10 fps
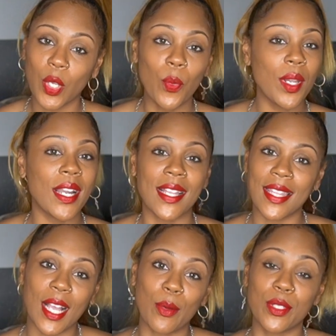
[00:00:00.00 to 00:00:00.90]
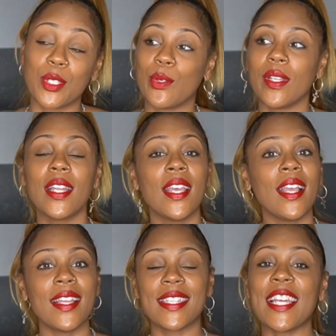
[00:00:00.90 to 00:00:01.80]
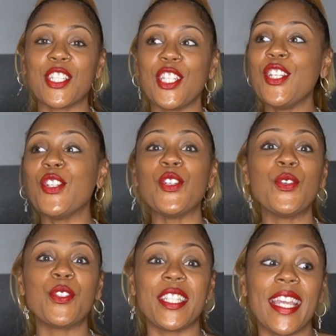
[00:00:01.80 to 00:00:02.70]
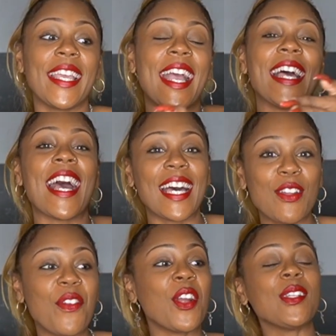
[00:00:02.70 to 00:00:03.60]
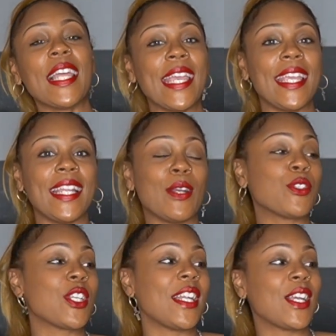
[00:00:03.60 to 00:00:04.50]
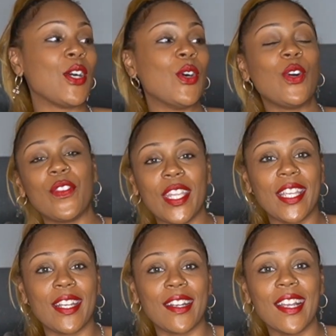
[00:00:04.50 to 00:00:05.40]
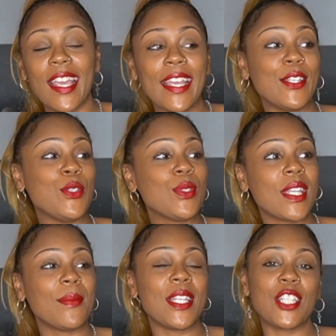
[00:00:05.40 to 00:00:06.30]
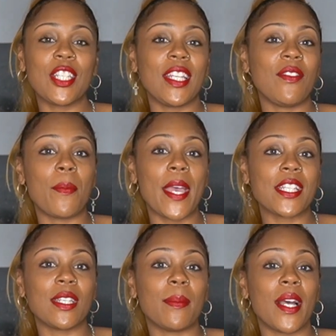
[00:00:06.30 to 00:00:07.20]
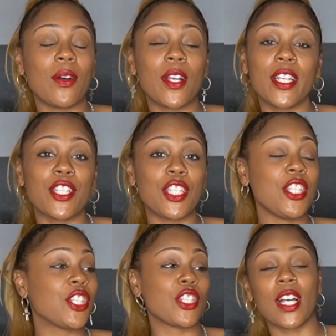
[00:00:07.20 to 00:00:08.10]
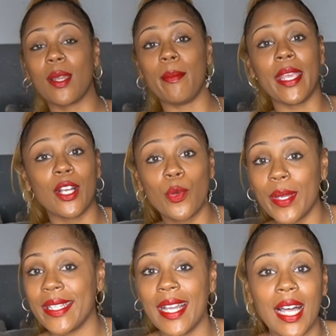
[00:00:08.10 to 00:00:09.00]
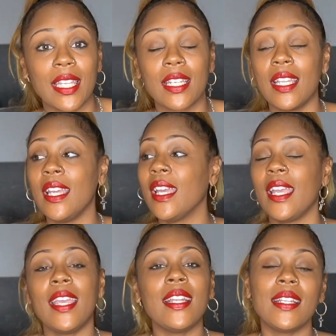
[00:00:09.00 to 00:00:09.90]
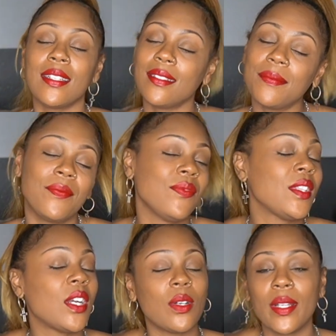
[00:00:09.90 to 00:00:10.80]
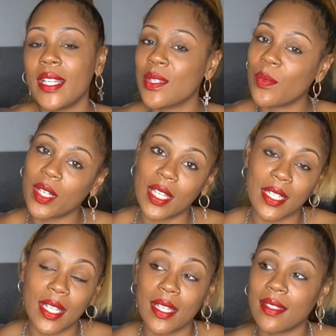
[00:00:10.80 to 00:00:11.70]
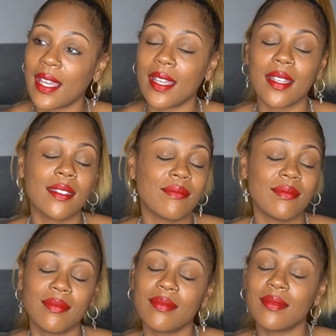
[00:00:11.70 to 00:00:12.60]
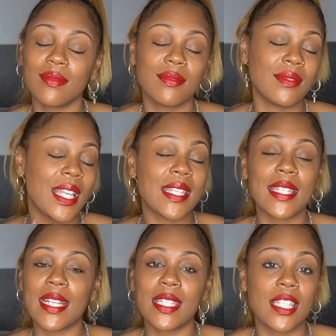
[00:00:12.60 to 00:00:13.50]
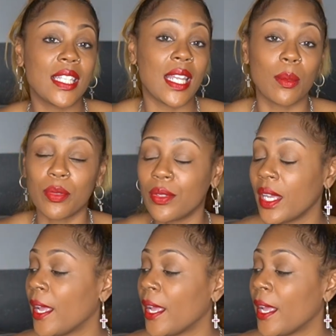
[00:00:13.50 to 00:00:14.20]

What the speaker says: what did I think I was doing? It's like she knew she had got out of her lane and was trying to go over here and do something that she ain't even passionate about because she just trying to make a quick dollar. And no, it doesn't work like that. Like, that's not sustainable.